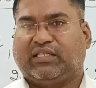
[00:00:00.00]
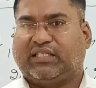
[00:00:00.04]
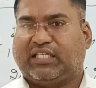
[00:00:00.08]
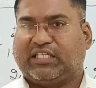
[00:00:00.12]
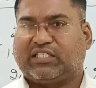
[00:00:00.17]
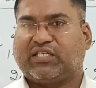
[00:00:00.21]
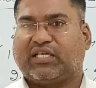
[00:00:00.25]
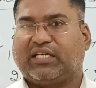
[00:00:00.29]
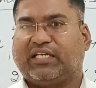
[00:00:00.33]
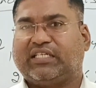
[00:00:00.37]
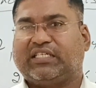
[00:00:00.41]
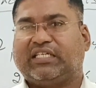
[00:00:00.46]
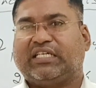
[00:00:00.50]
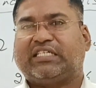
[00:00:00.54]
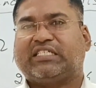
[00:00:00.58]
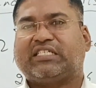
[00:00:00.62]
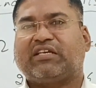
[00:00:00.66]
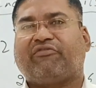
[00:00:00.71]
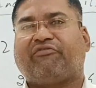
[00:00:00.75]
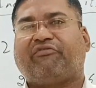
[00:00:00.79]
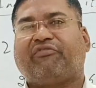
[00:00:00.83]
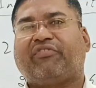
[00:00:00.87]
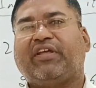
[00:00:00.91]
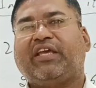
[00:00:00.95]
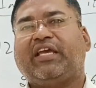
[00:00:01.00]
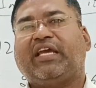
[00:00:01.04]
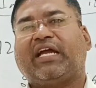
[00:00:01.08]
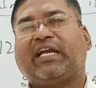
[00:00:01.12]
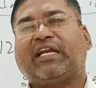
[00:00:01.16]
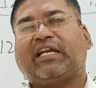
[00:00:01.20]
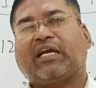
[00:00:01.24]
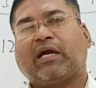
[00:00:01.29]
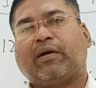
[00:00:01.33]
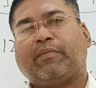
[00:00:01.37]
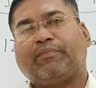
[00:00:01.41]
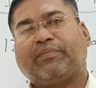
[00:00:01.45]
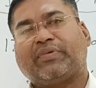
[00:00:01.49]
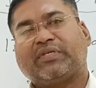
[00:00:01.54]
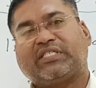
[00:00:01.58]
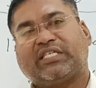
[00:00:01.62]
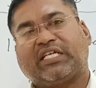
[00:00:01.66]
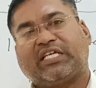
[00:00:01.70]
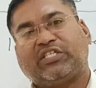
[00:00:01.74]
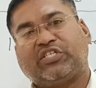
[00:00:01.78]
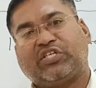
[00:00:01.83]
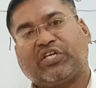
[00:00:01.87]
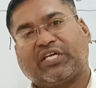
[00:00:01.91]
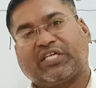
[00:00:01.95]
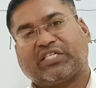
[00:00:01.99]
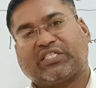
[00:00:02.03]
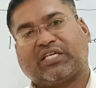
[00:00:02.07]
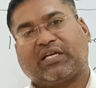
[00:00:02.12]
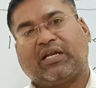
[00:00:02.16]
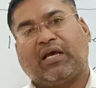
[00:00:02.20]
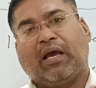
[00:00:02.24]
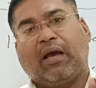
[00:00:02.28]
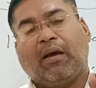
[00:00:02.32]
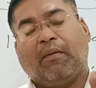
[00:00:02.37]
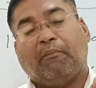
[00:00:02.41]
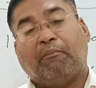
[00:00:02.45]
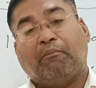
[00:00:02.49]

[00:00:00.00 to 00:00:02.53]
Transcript: That's a, it's a free and compulsory education.